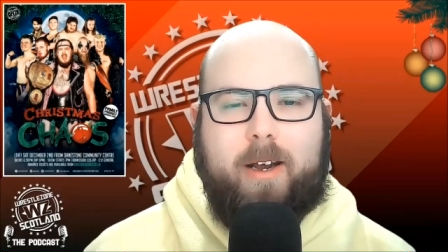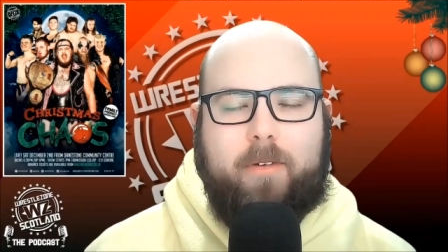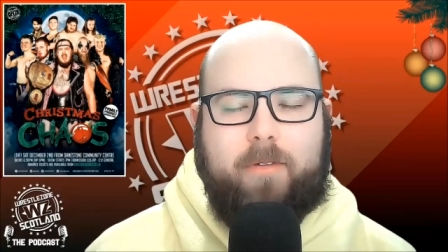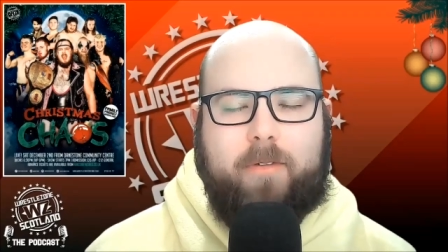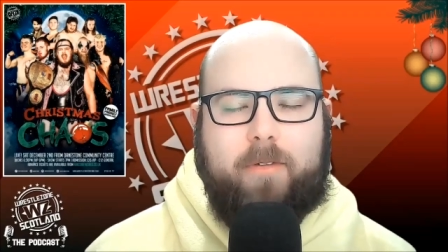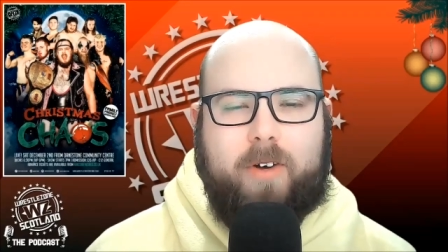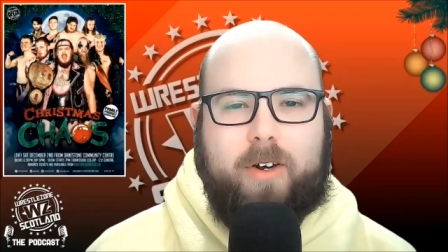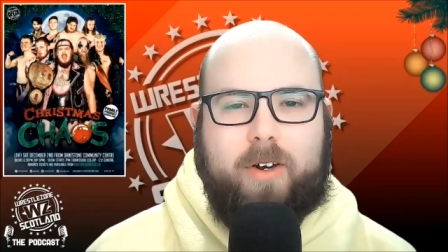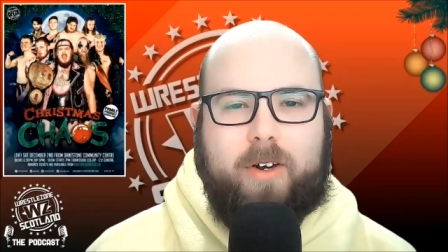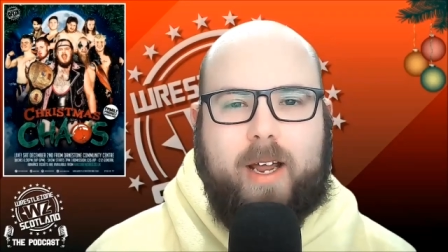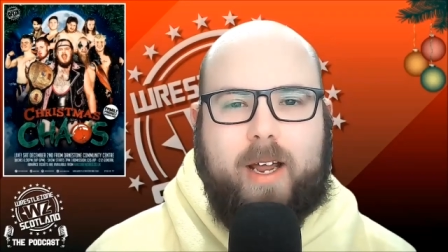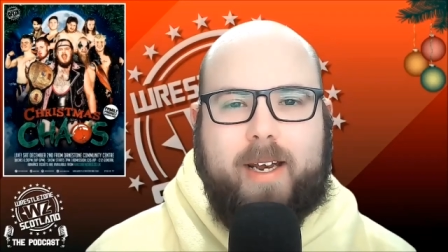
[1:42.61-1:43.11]

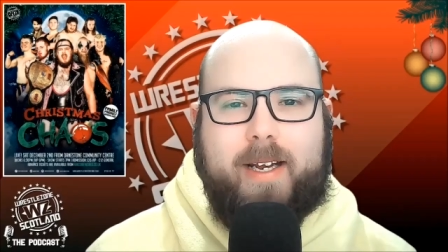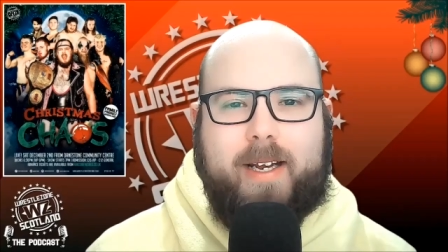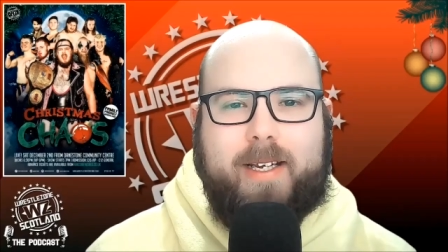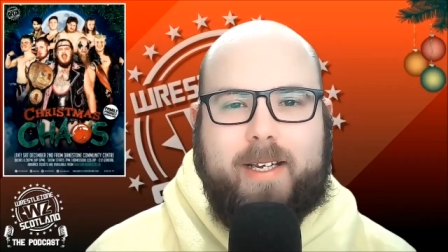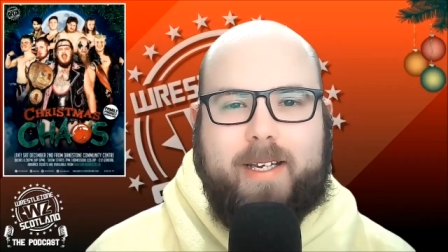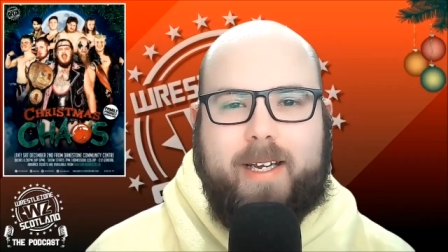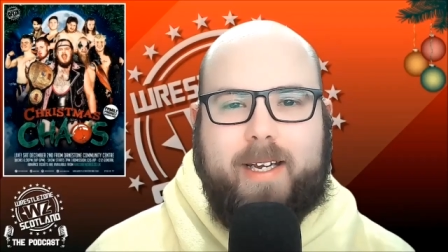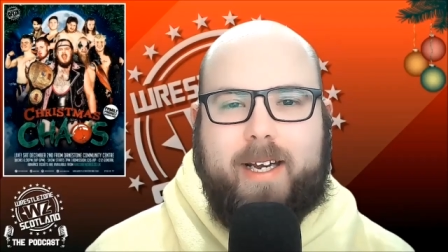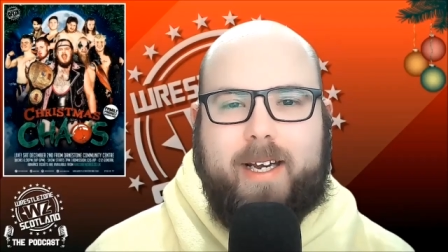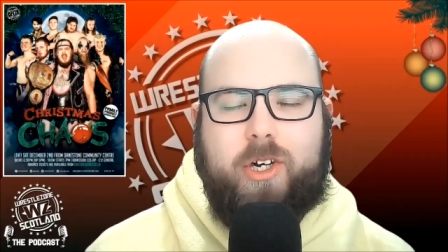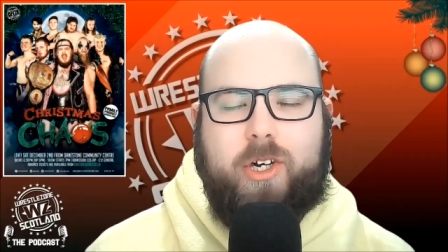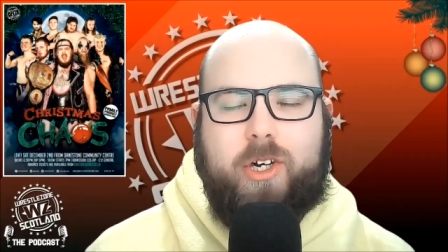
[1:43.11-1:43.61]
for Granite
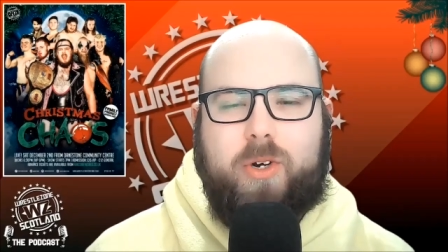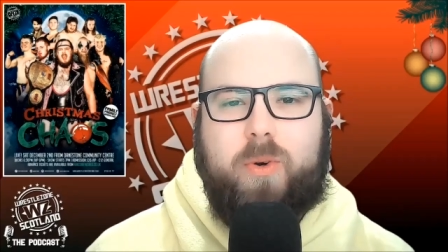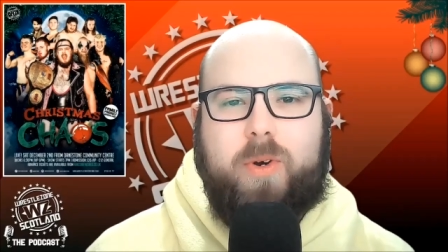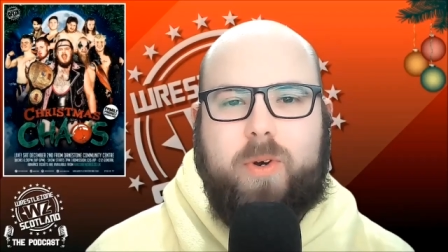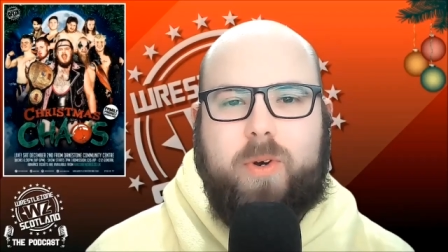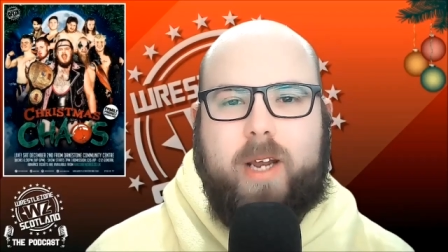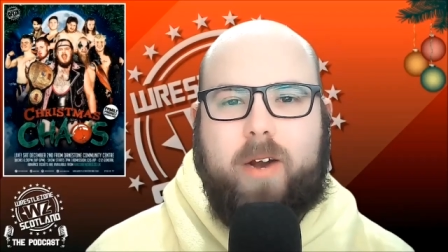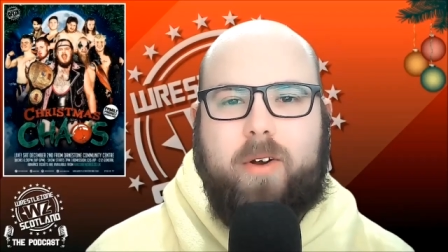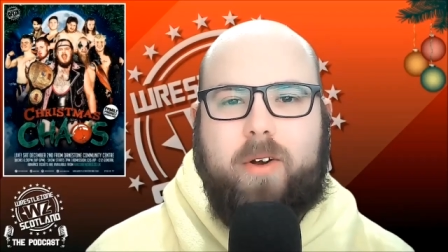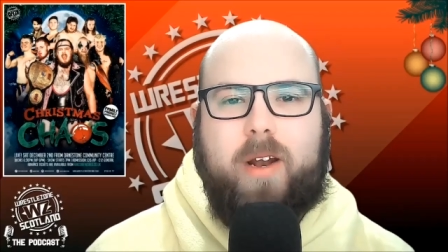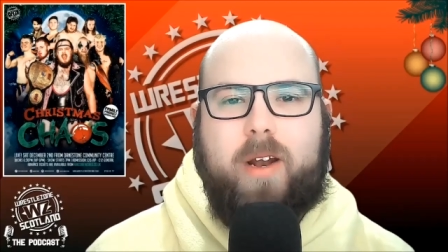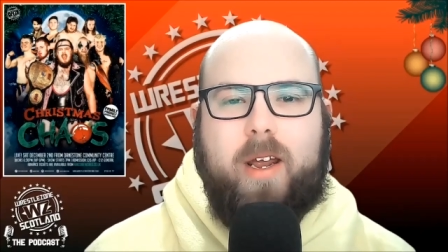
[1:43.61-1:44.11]
City
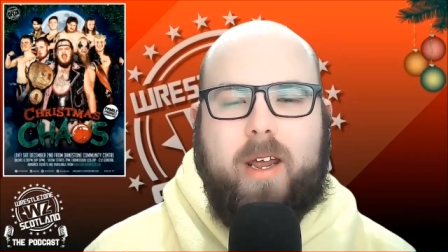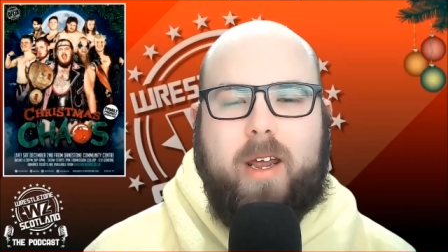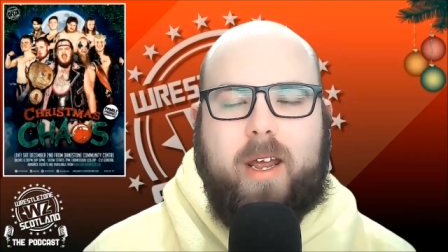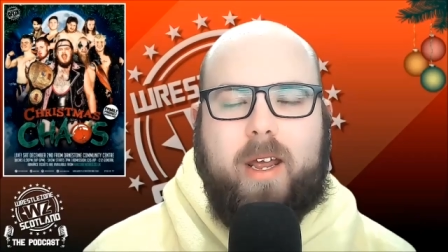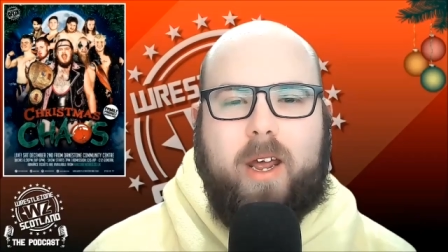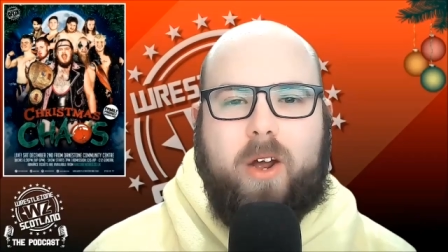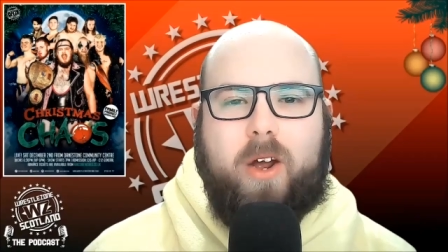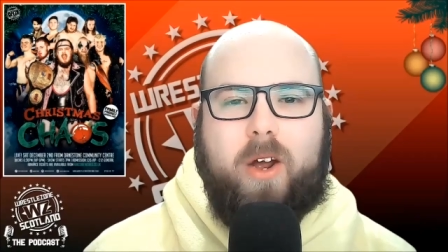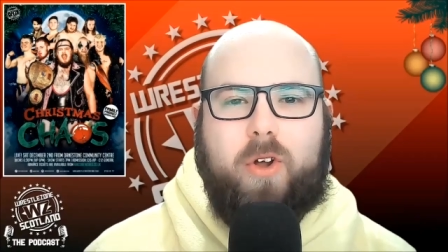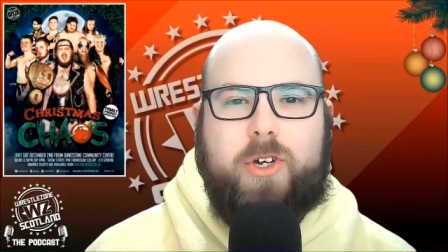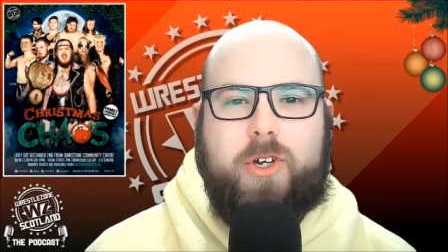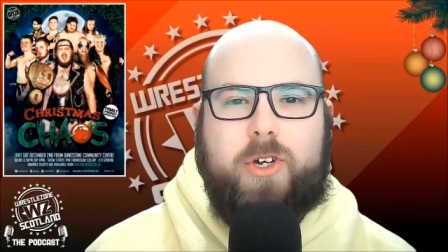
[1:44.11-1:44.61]
Showdown
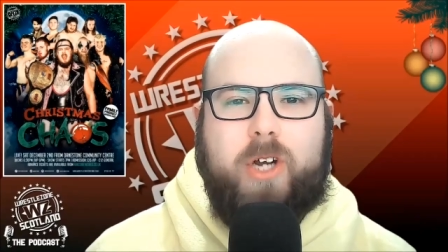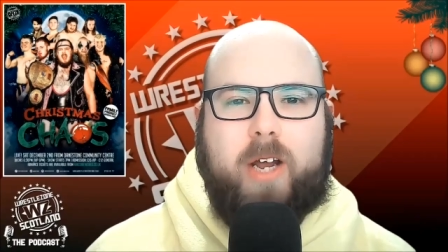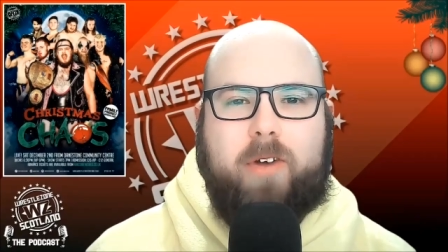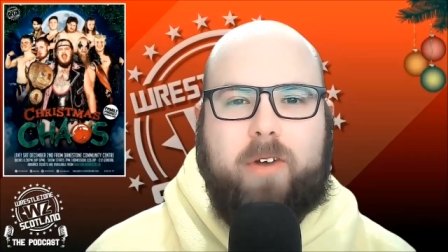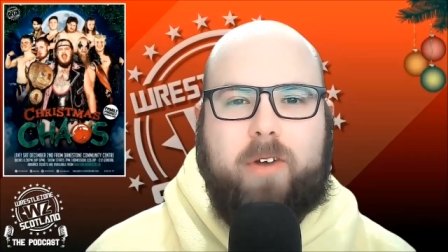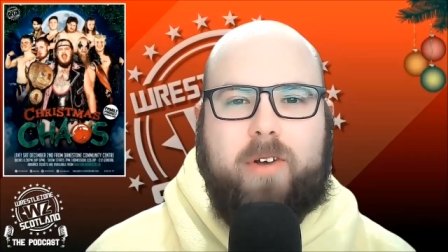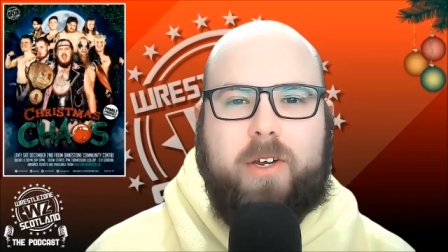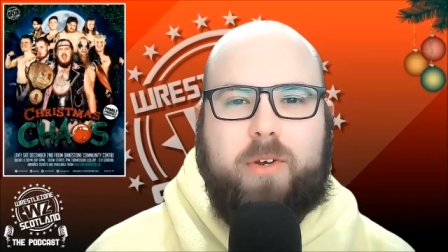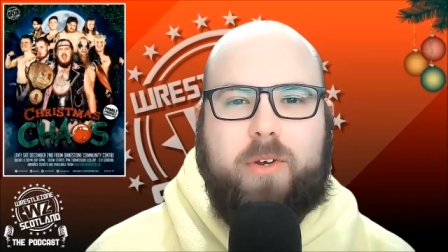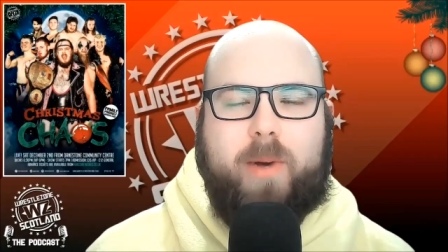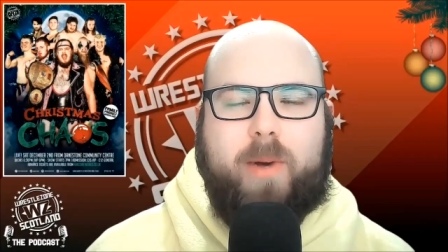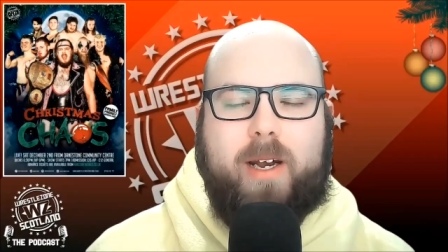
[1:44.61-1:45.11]
on
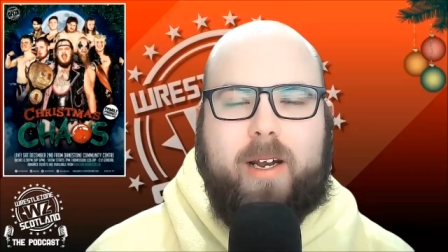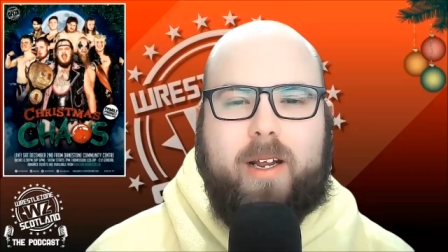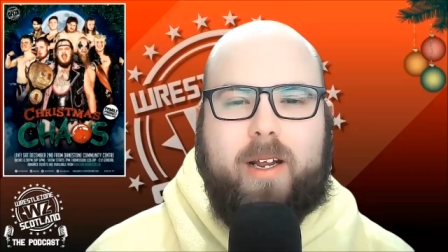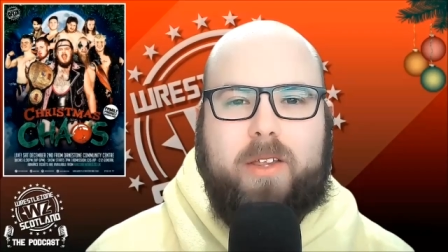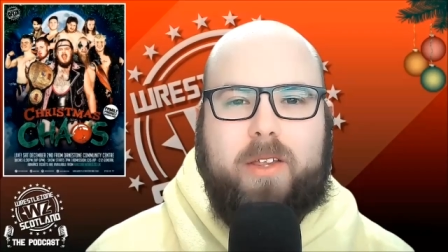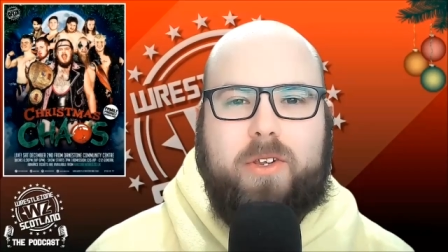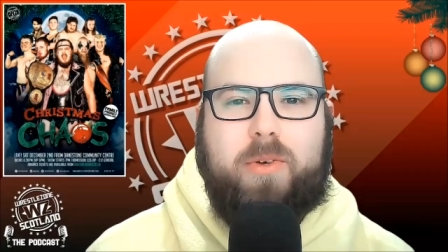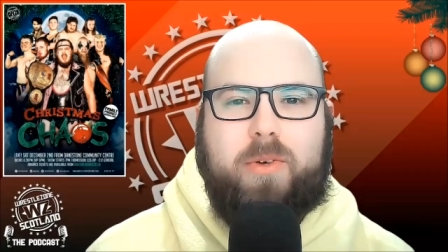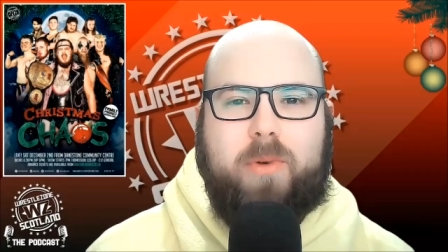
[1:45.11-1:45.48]
January 20th,